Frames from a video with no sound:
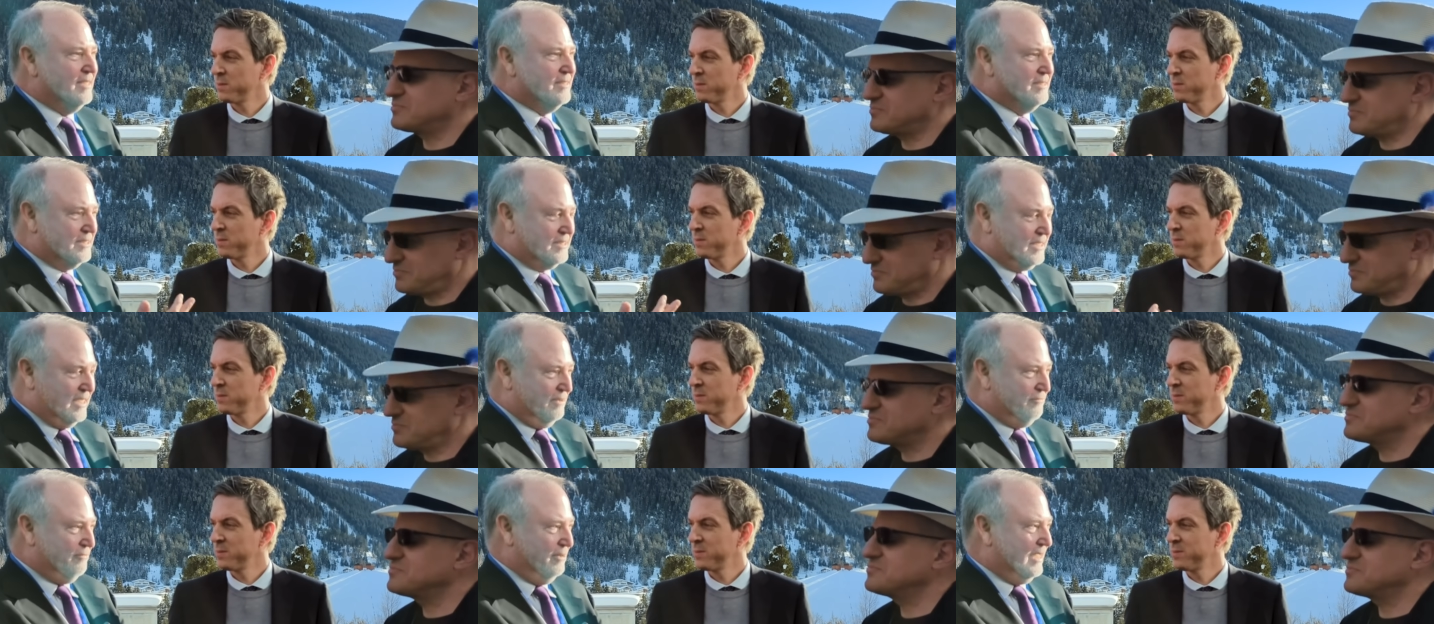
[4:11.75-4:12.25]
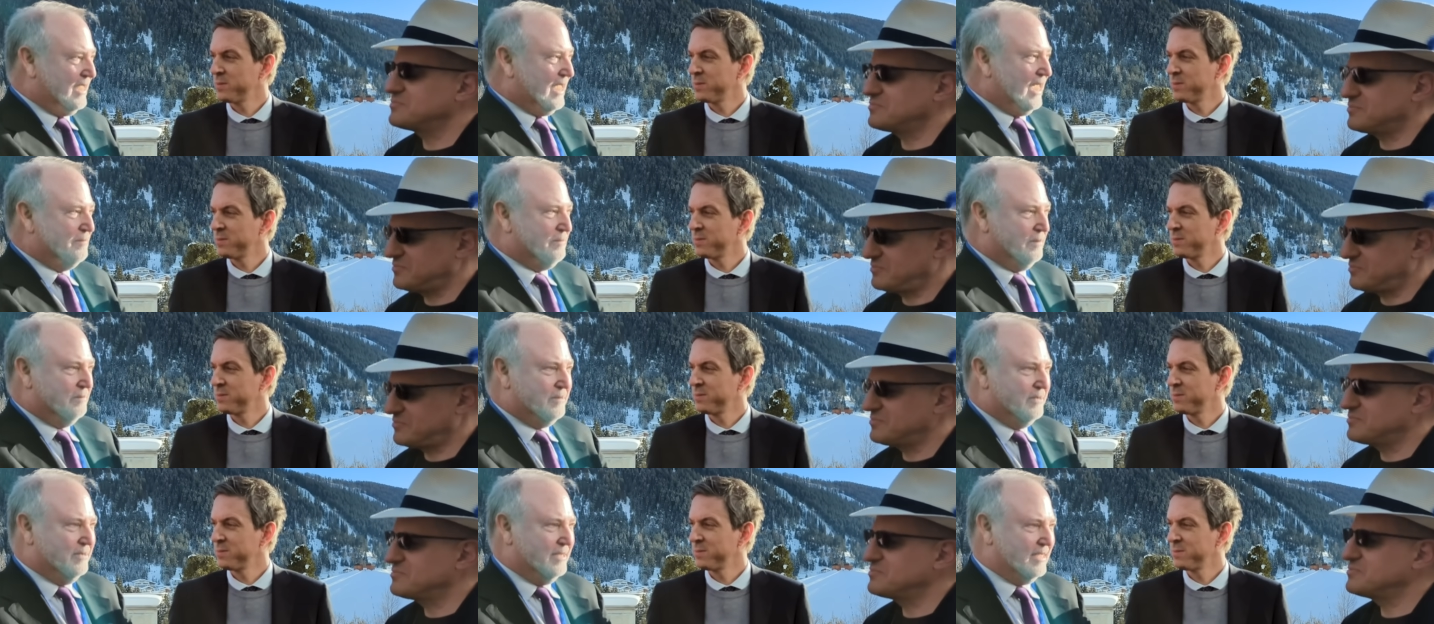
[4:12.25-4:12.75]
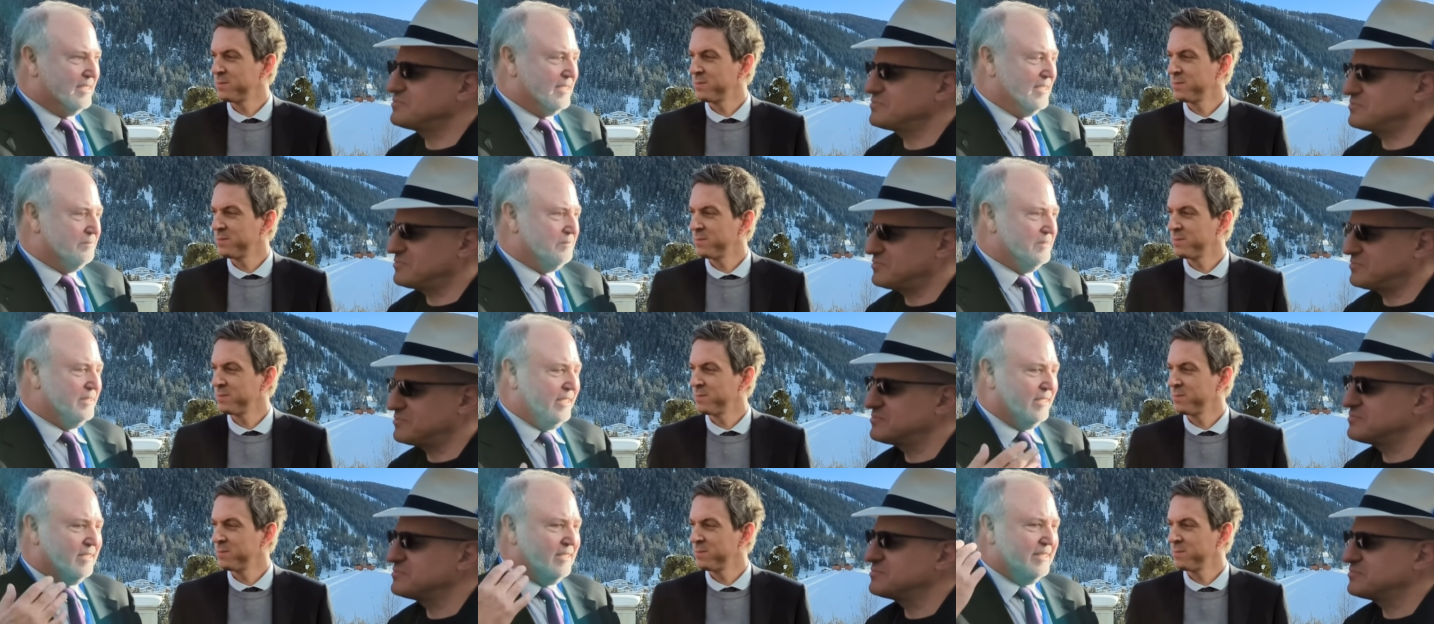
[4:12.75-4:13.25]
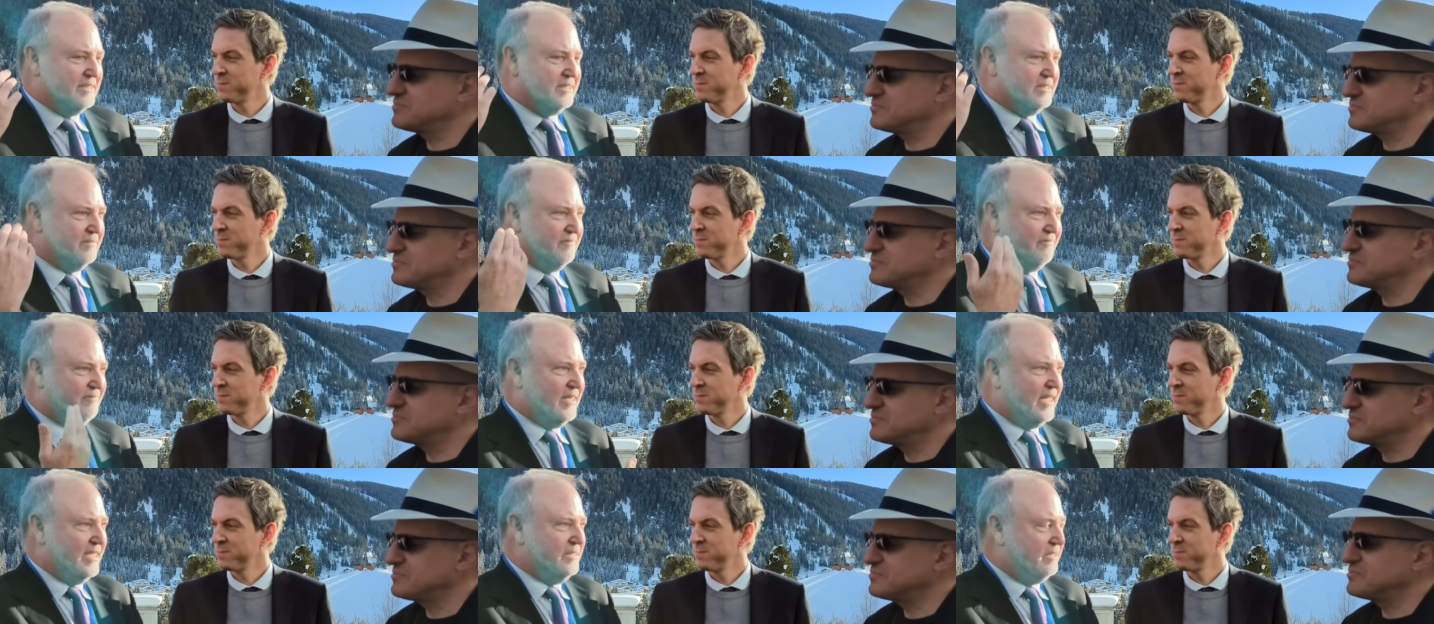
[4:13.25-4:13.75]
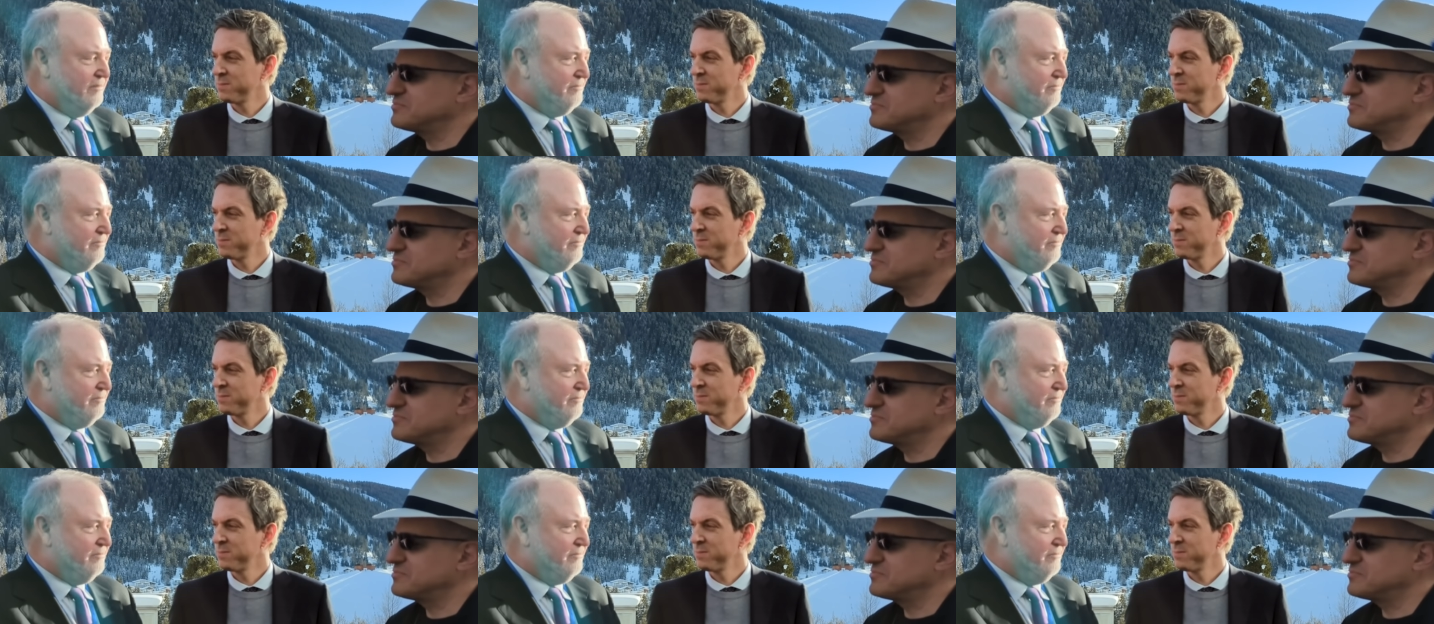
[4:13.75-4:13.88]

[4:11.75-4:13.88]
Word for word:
Speaker 1: discovery capability comes in. Let's find the